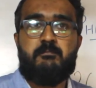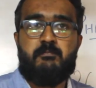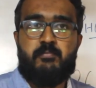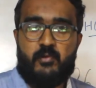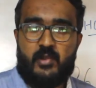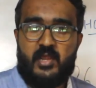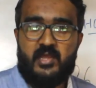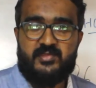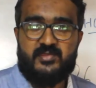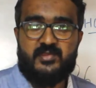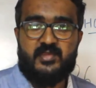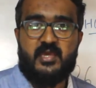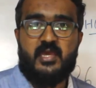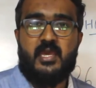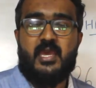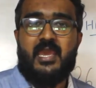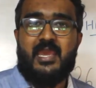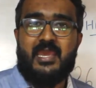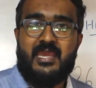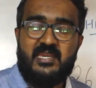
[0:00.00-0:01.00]

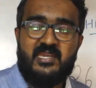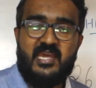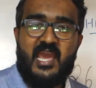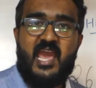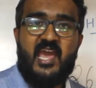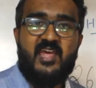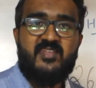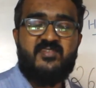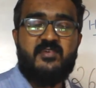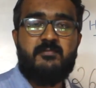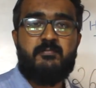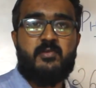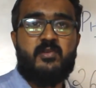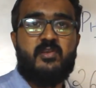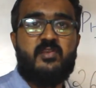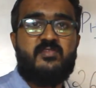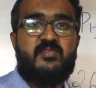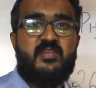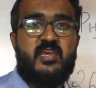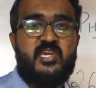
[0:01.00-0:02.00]
breath, it has a
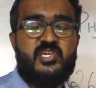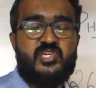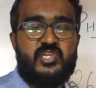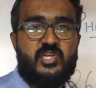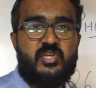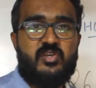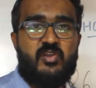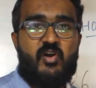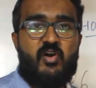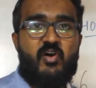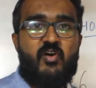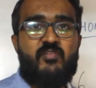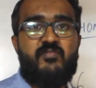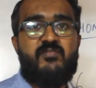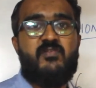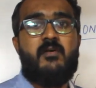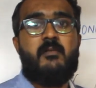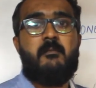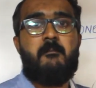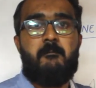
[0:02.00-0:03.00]
pronunciation of
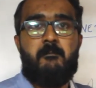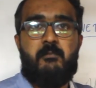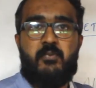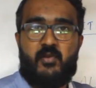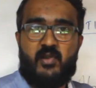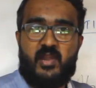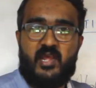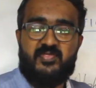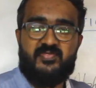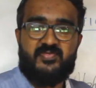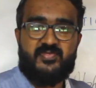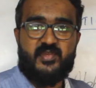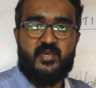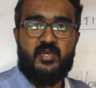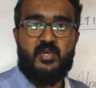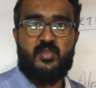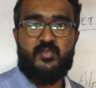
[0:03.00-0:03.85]
breath.